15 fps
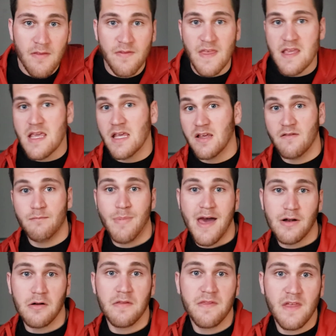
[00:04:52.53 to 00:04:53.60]
thinking of
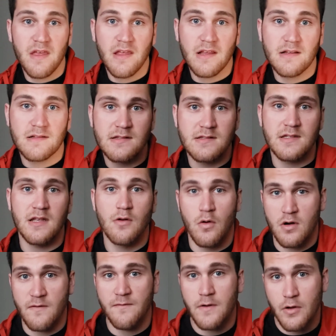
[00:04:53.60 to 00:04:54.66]
better things in
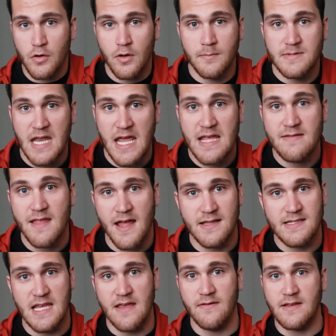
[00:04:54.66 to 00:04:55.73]
order for you to obtain that
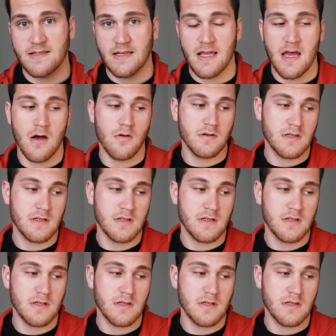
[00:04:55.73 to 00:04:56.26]
savings account.